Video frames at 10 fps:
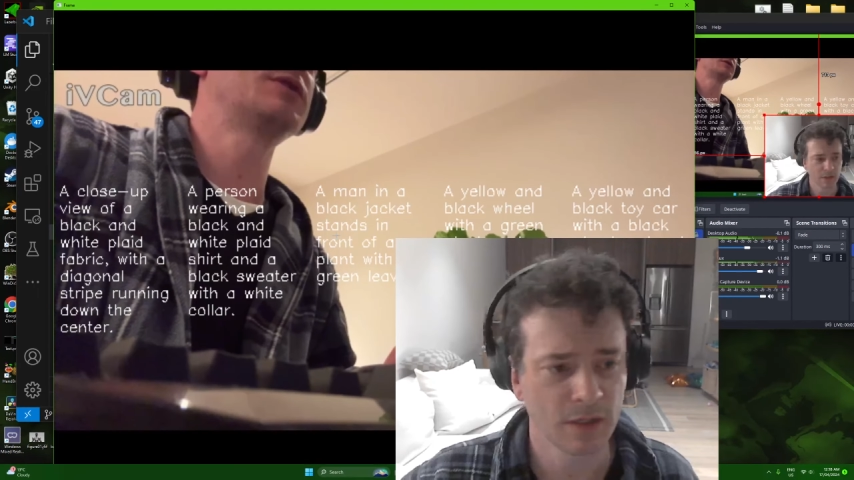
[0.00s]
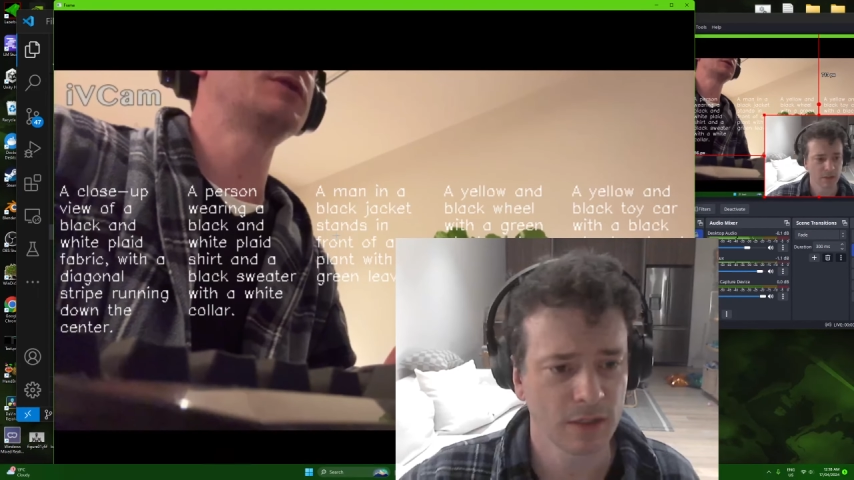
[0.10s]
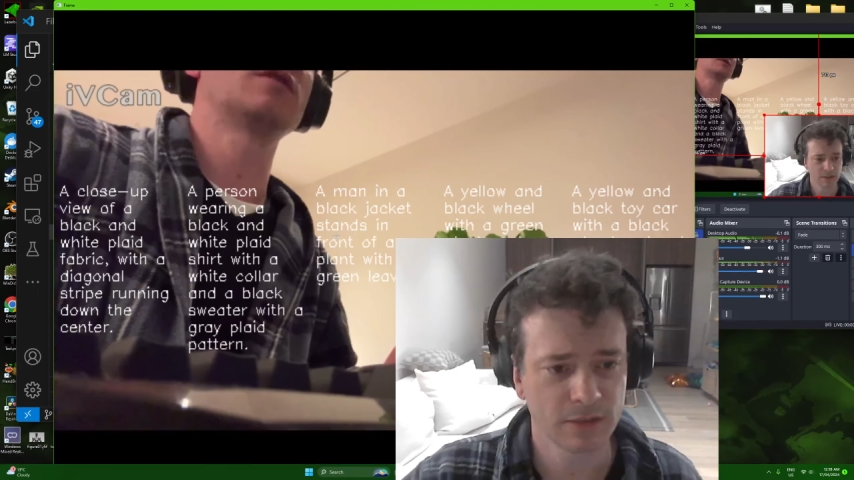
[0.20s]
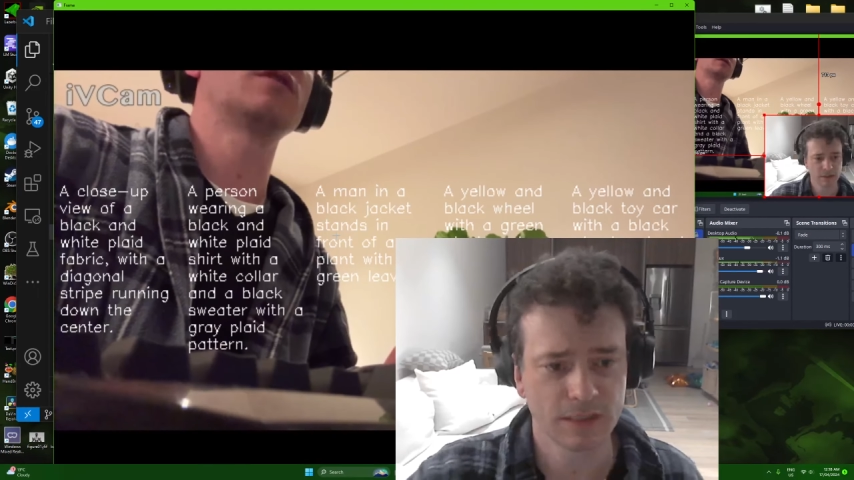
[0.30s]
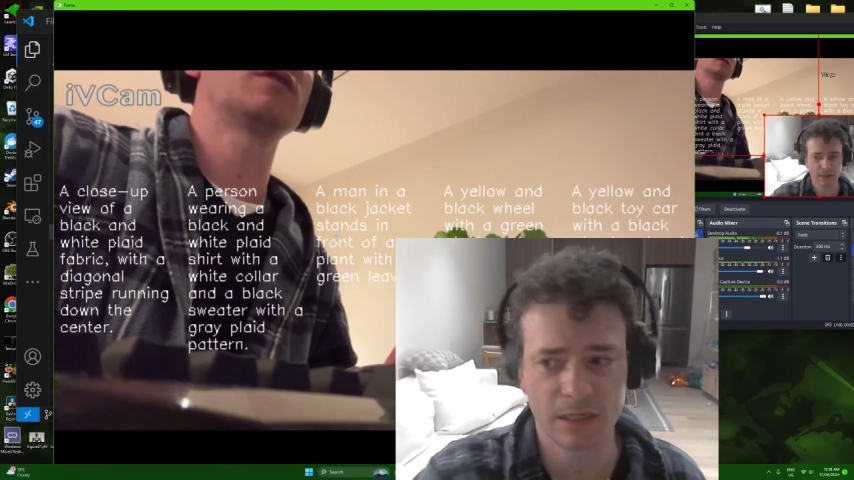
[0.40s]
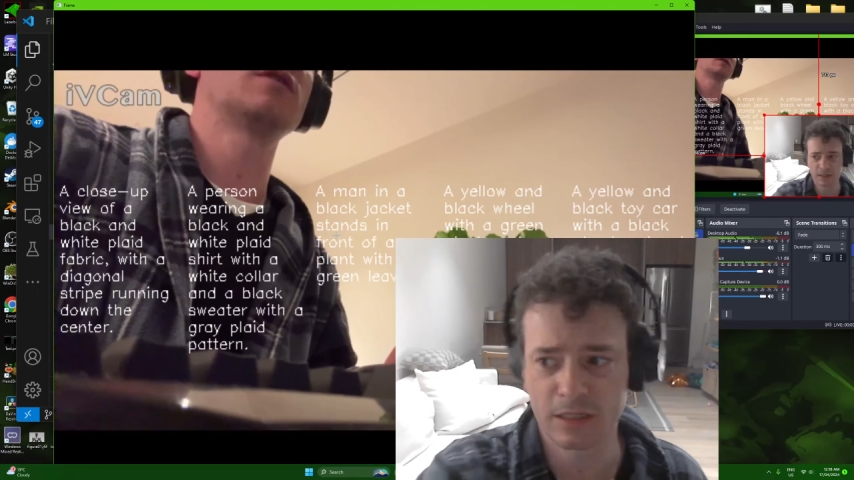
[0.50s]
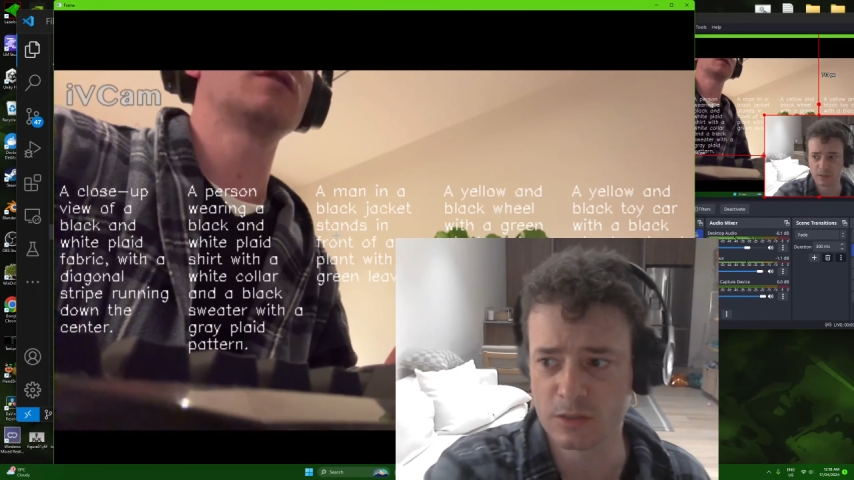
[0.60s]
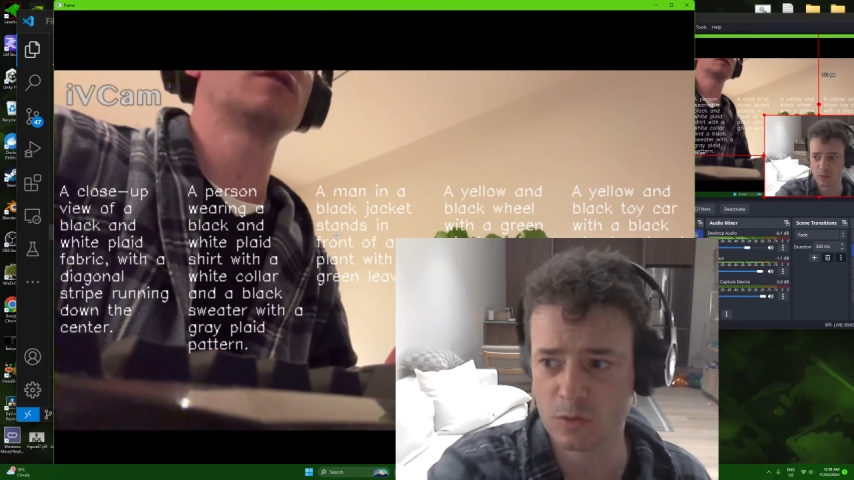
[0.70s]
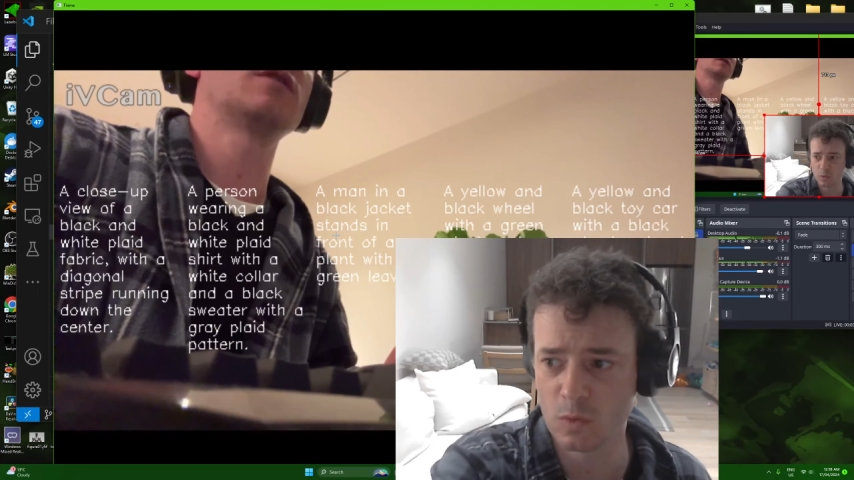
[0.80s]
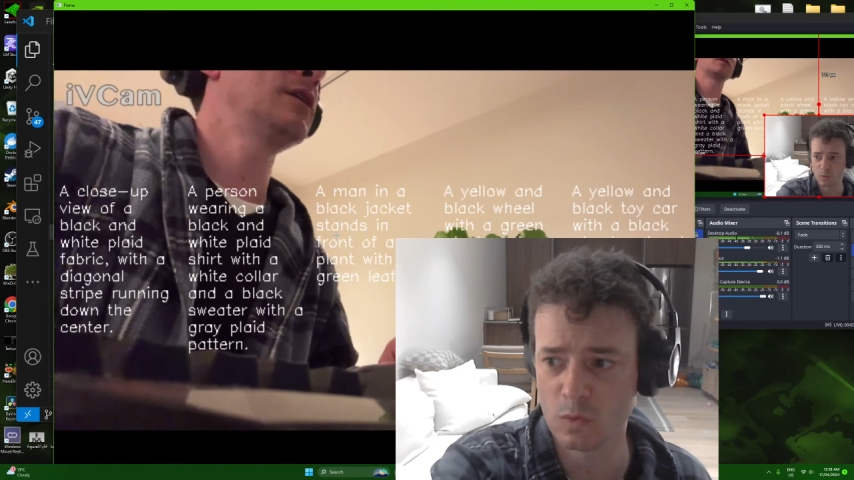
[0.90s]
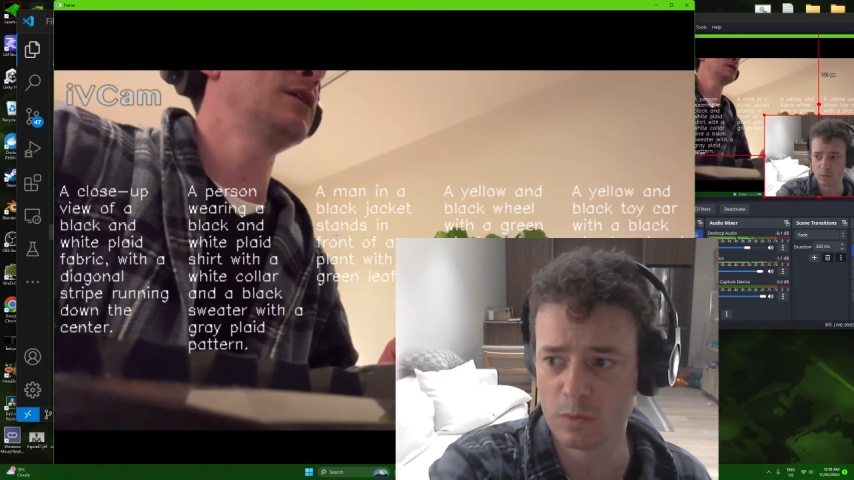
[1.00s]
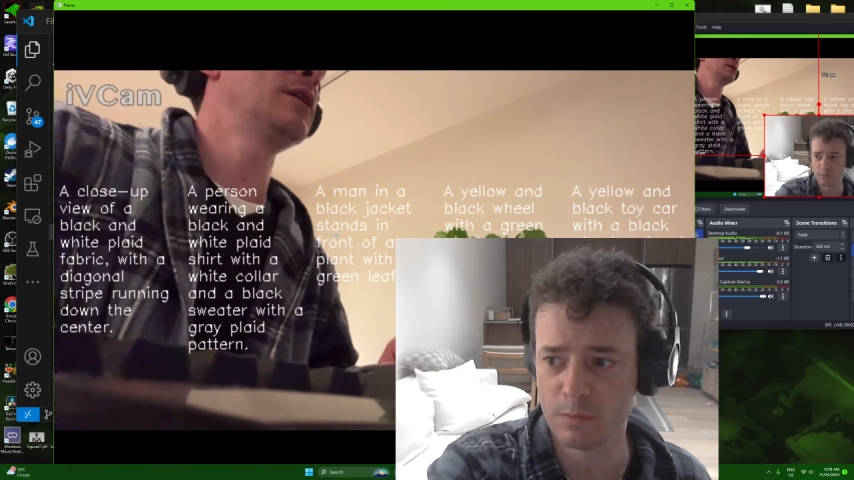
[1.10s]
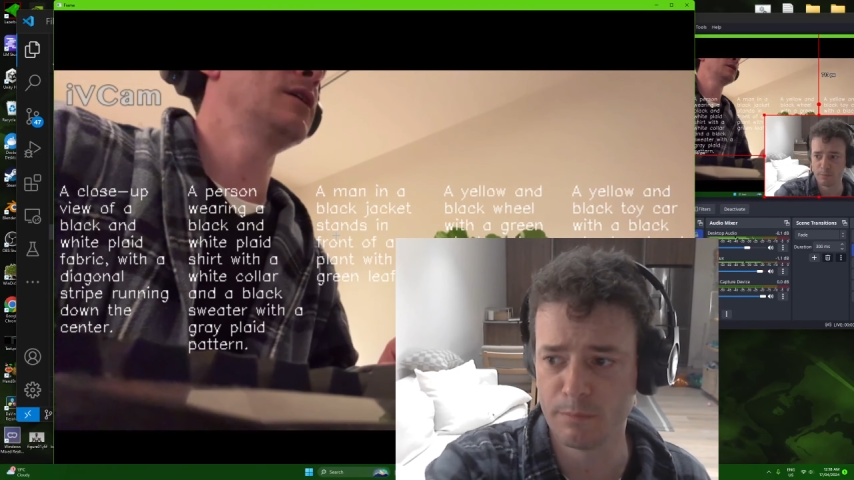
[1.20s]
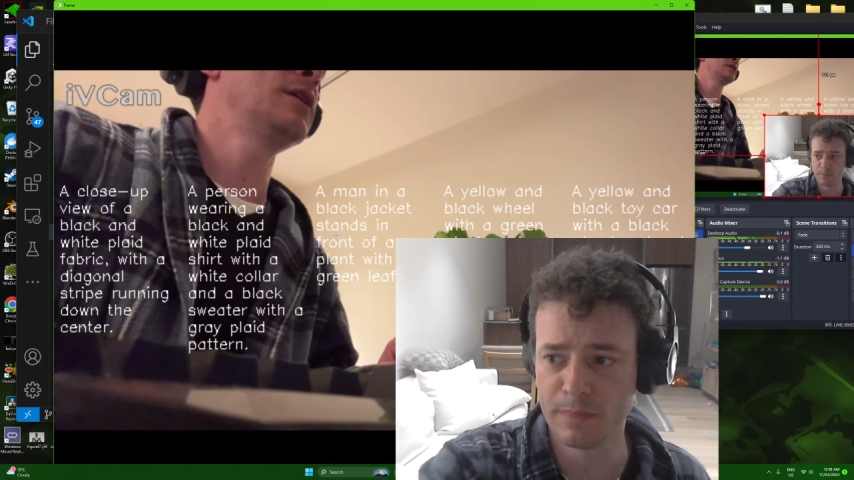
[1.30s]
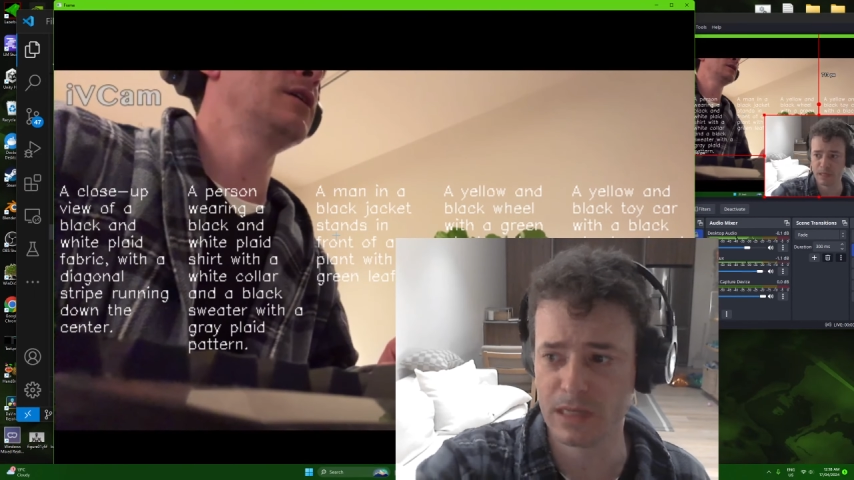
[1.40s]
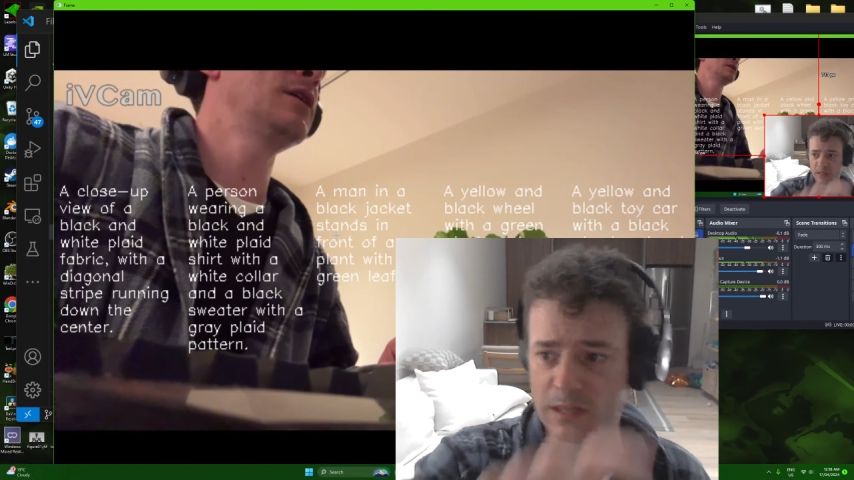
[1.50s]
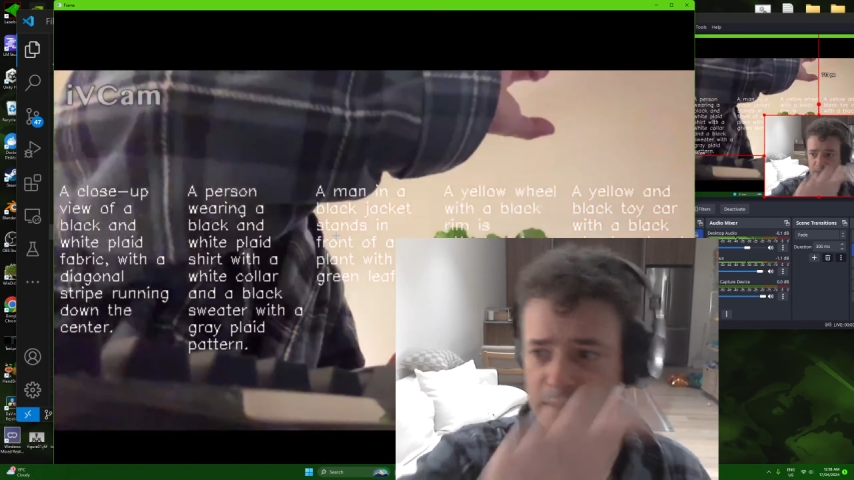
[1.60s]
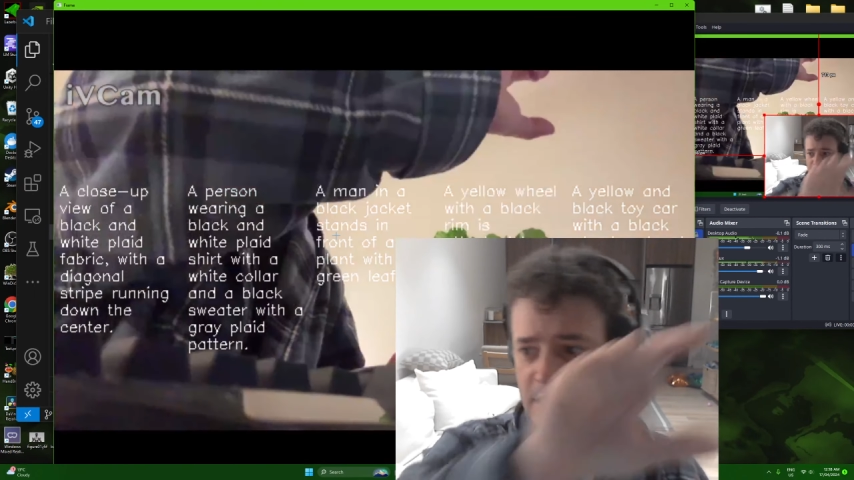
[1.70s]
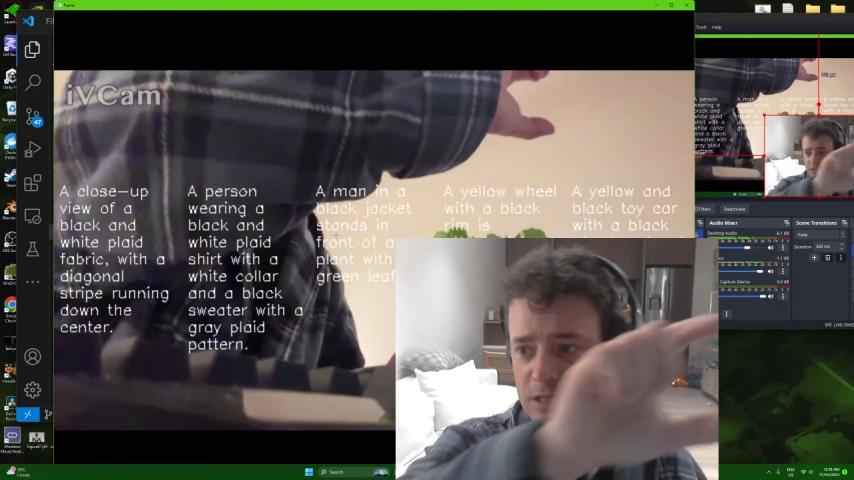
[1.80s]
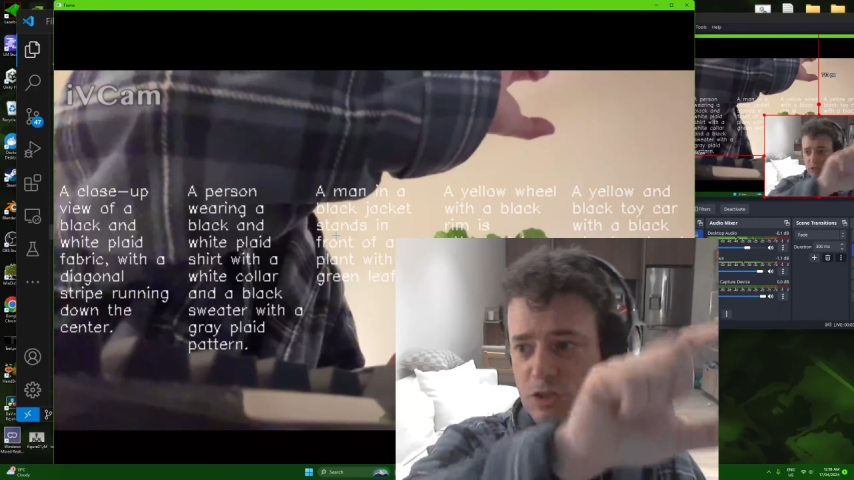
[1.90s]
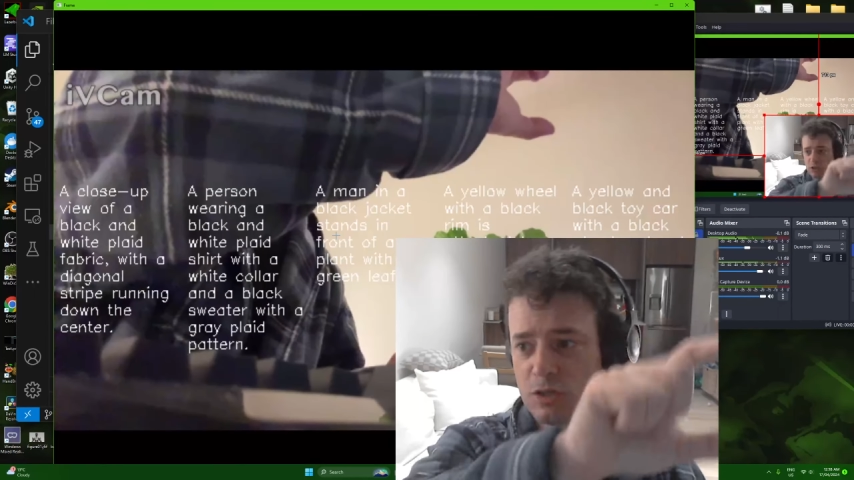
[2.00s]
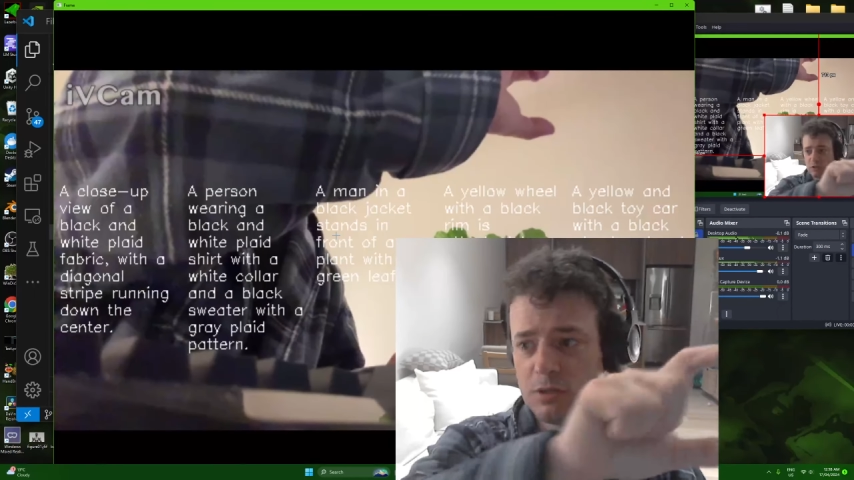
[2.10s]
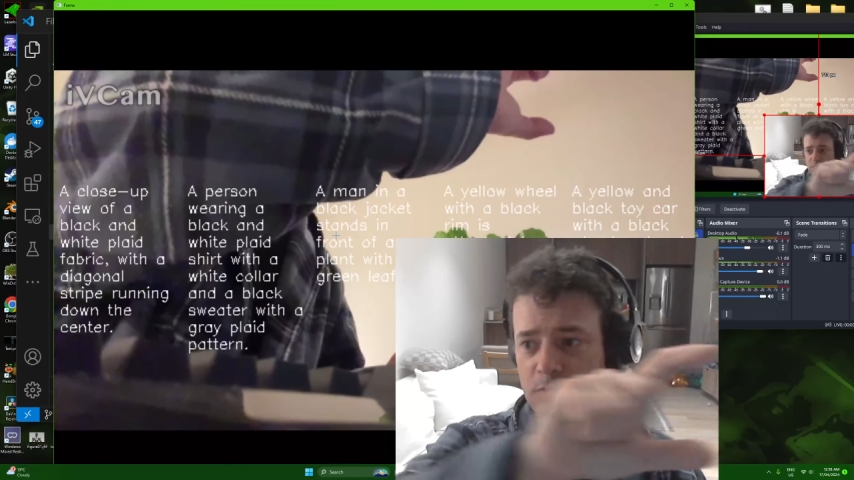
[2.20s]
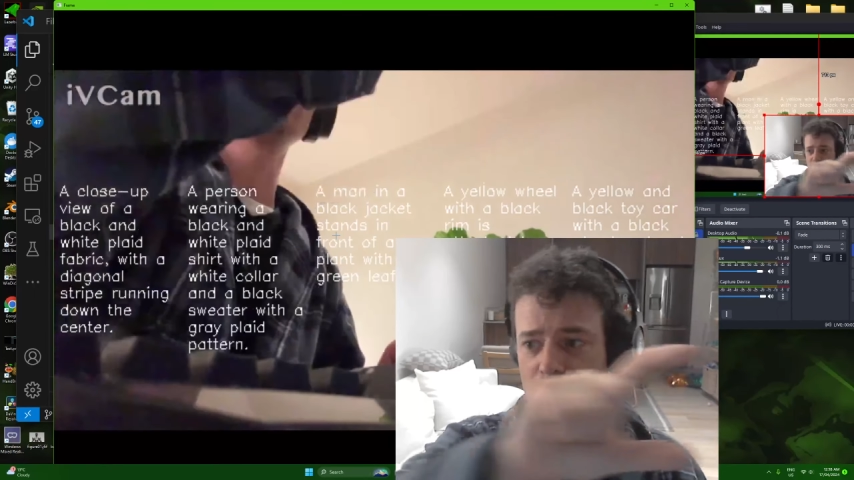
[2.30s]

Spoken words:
It's taking this whole middle section